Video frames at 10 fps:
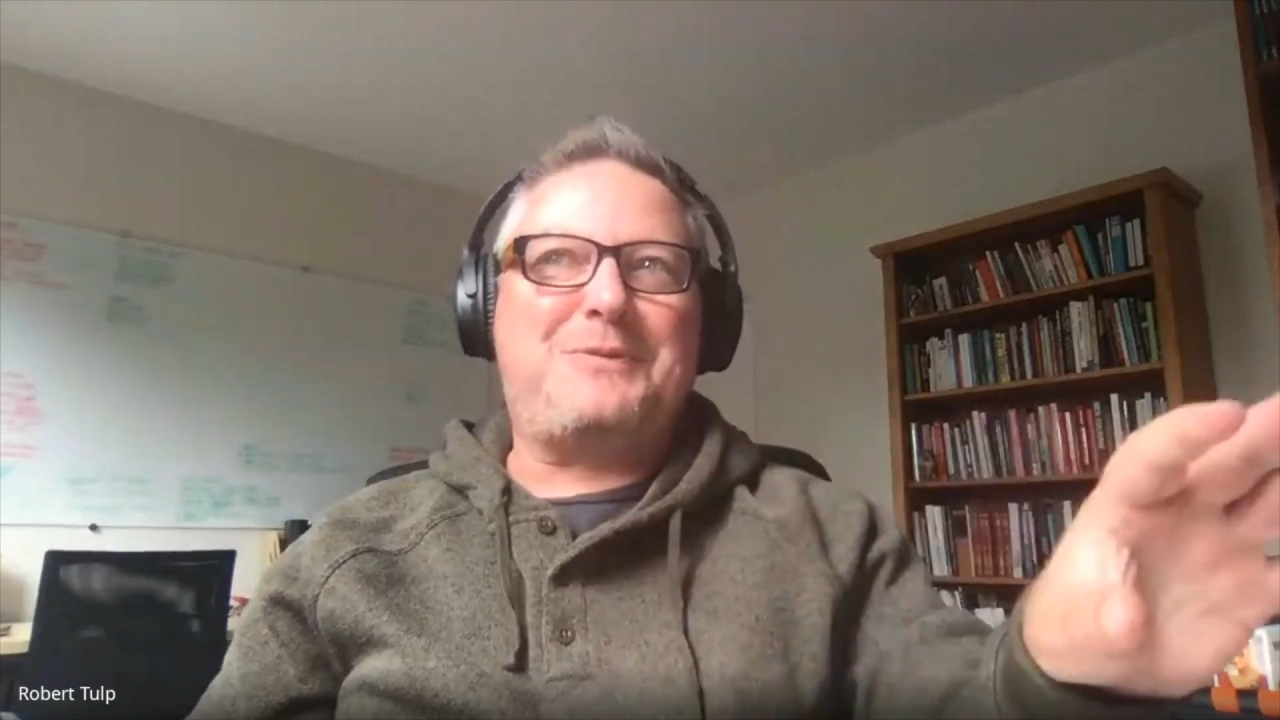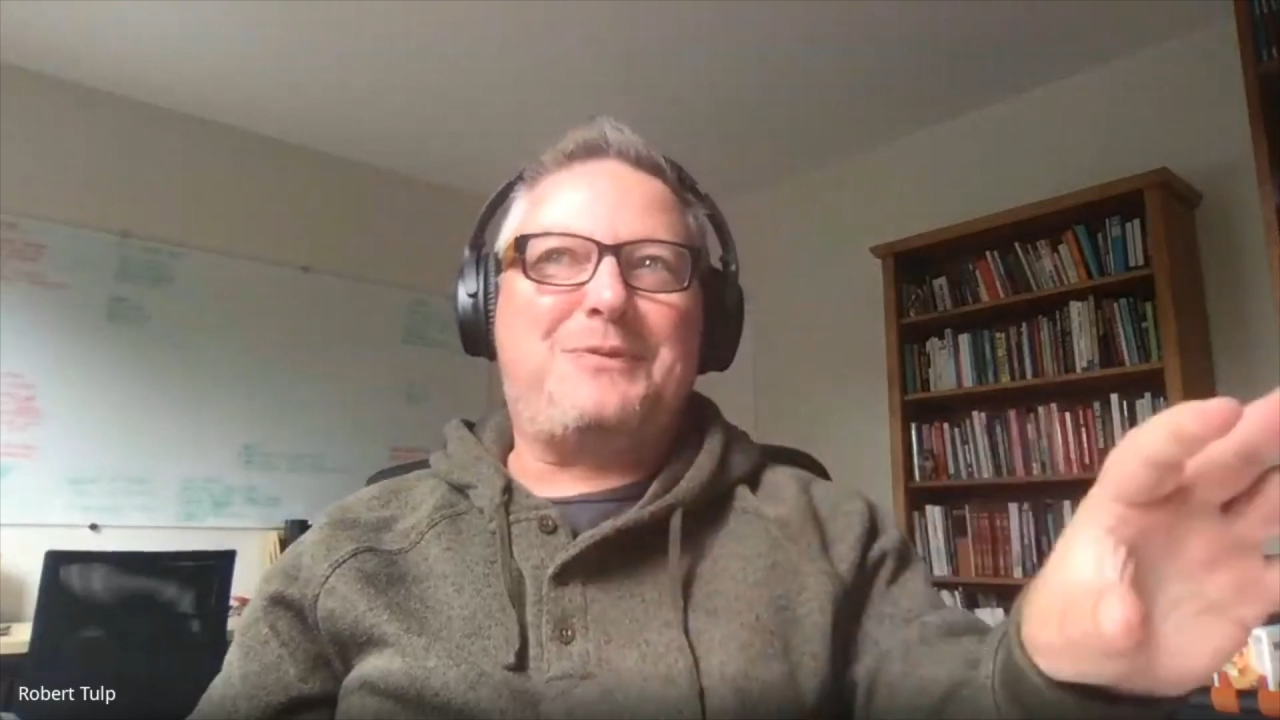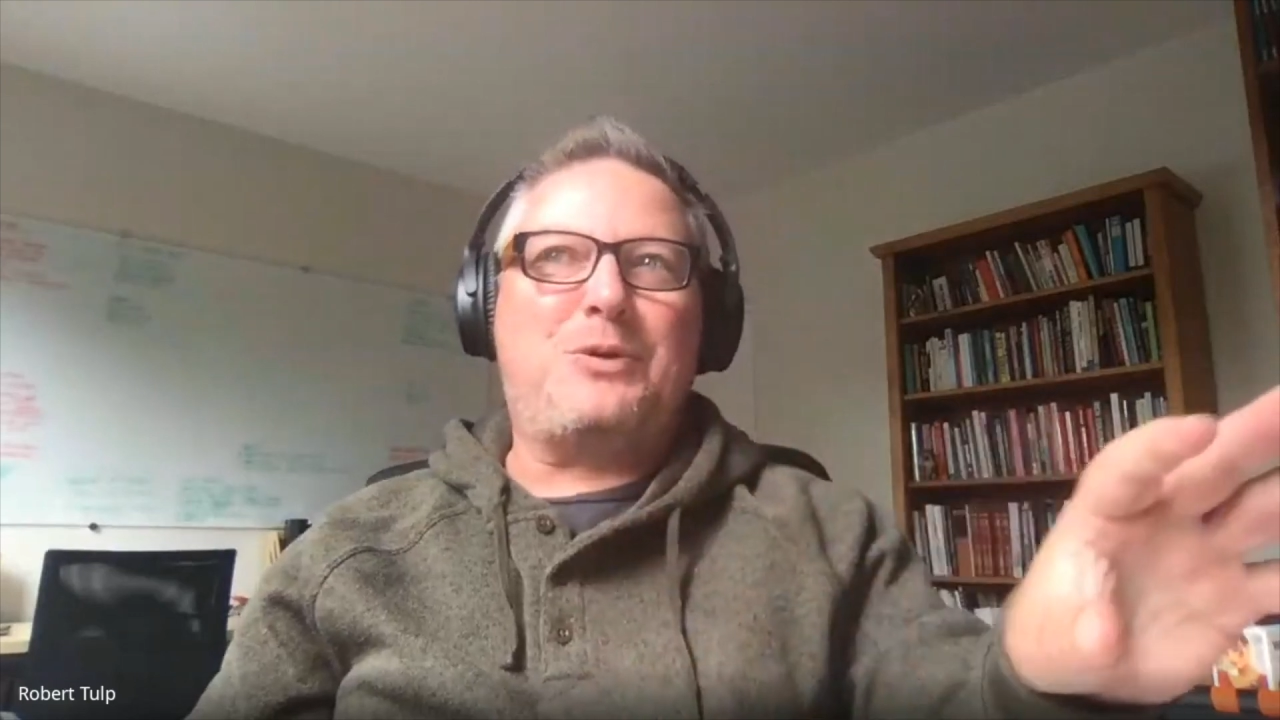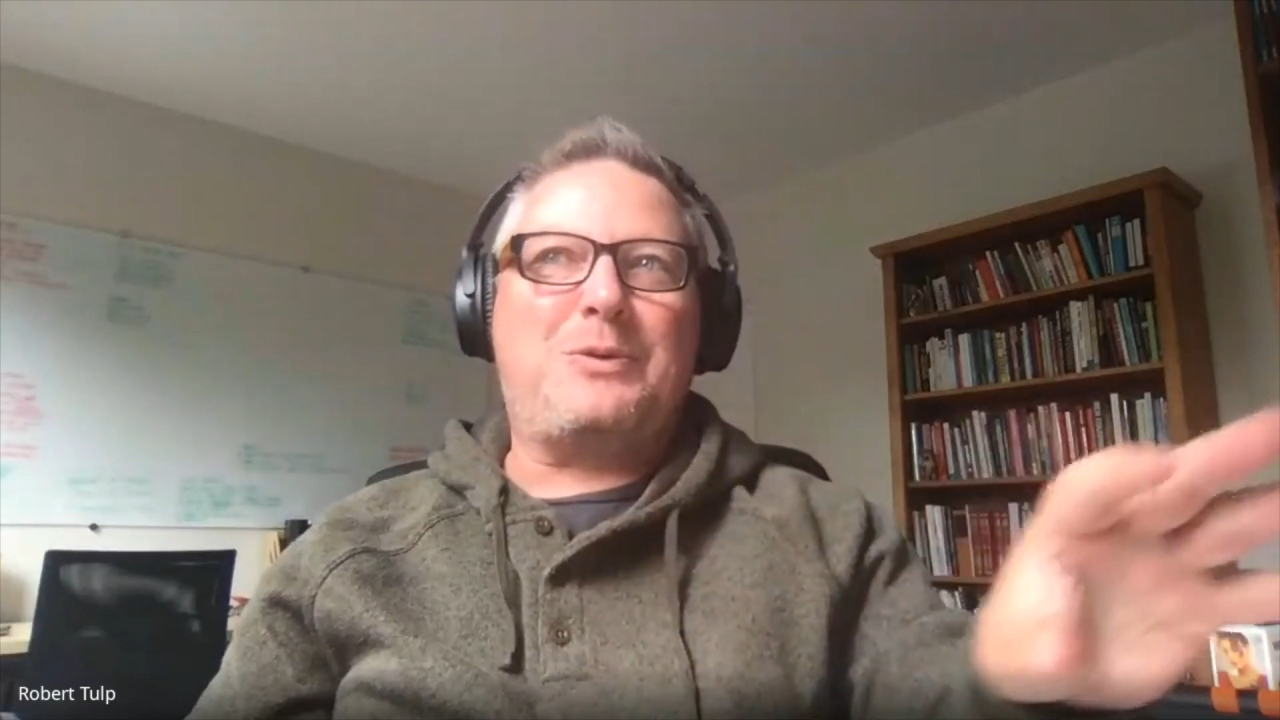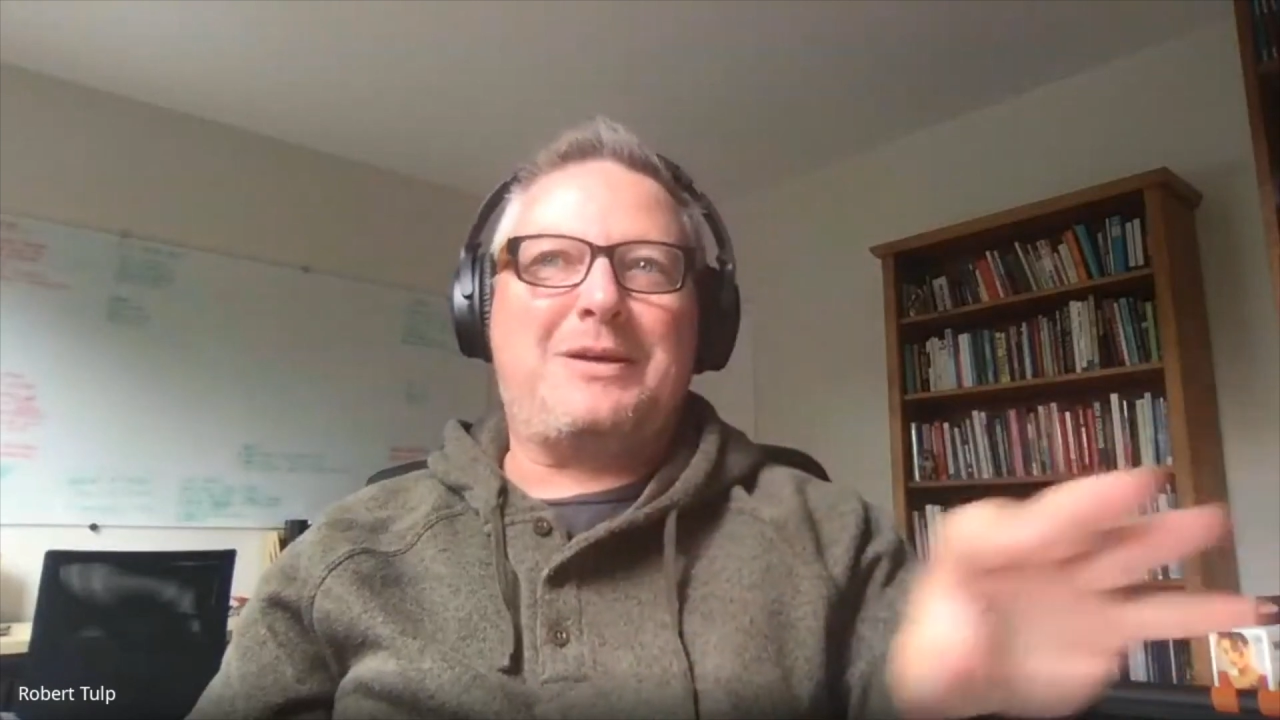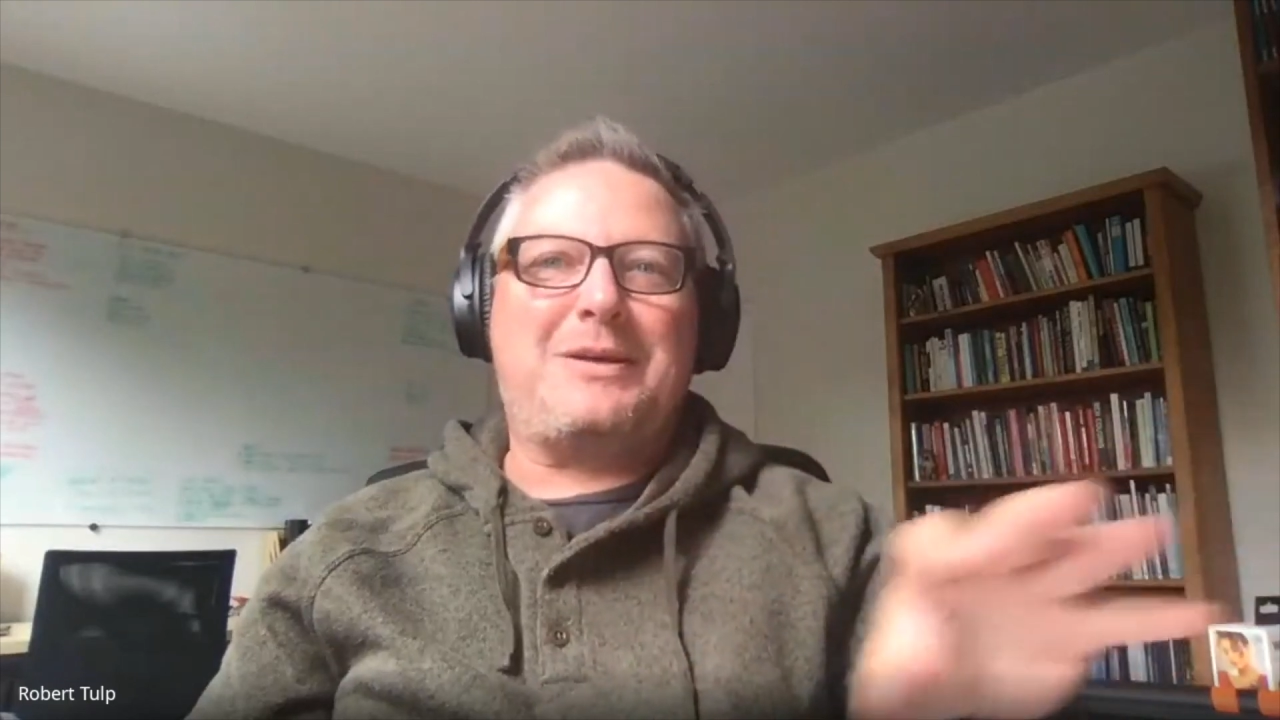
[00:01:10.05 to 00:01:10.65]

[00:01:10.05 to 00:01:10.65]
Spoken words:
before?